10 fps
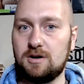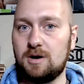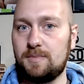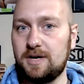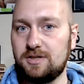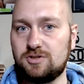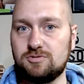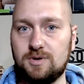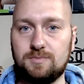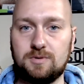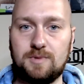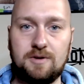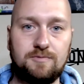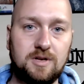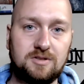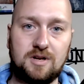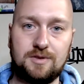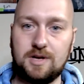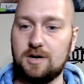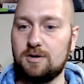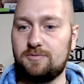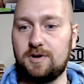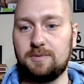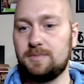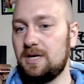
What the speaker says: I might stream some Netflix on there if I'm